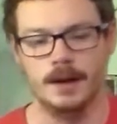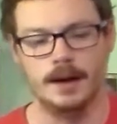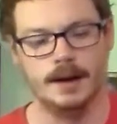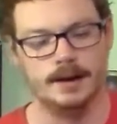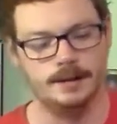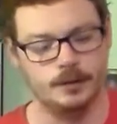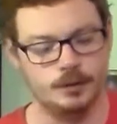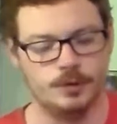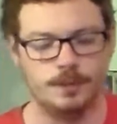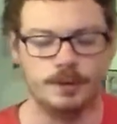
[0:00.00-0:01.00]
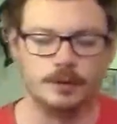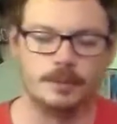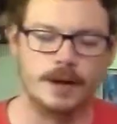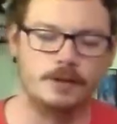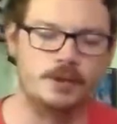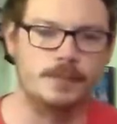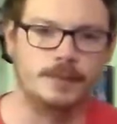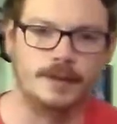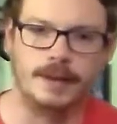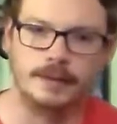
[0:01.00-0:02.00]
You could put LeBron James
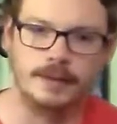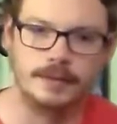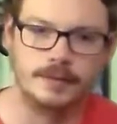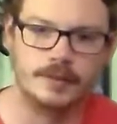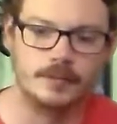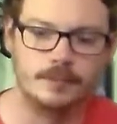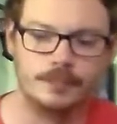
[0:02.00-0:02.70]
on that list.